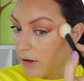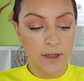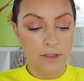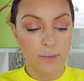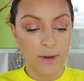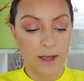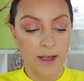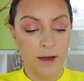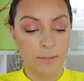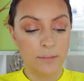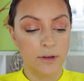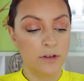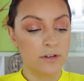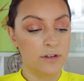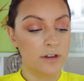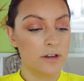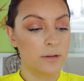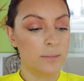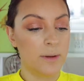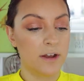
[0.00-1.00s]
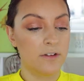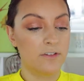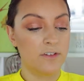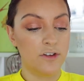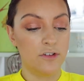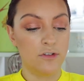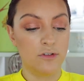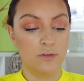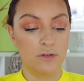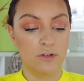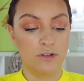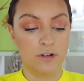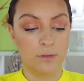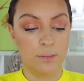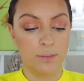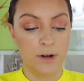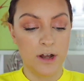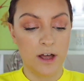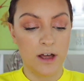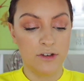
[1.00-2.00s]
By the way, I'm using the Benefit Georgia
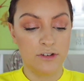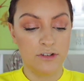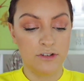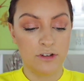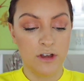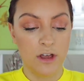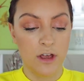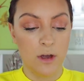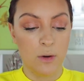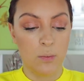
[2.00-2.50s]
Blush,